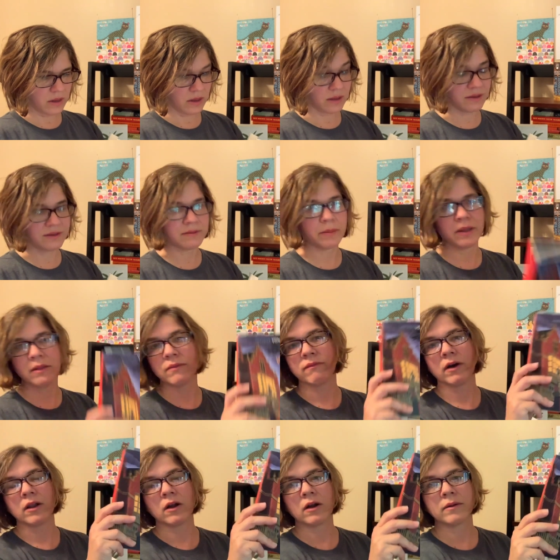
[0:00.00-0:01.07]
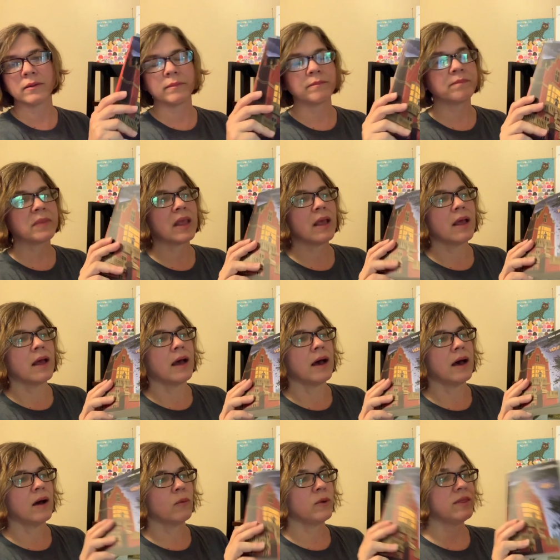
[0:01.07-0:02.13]
Elizabeth Von Arnim
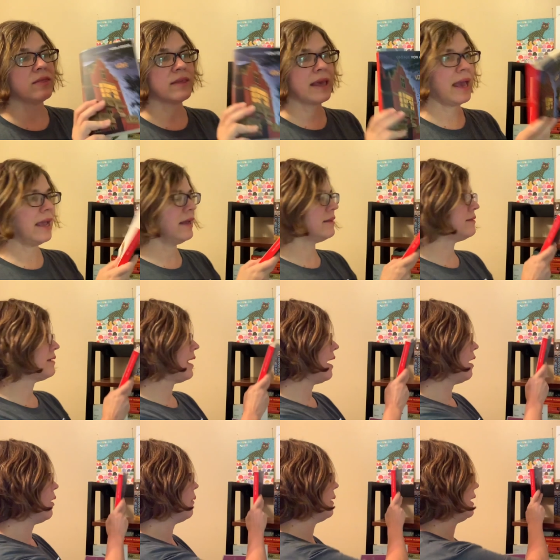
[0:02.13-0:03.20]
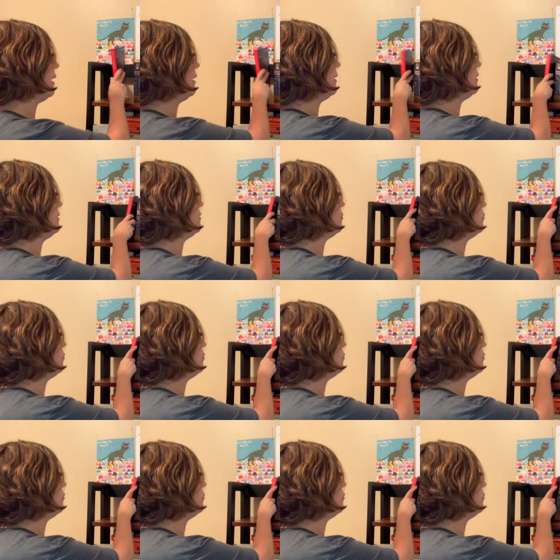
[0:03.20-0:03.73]
uh, with Kate, Tao, and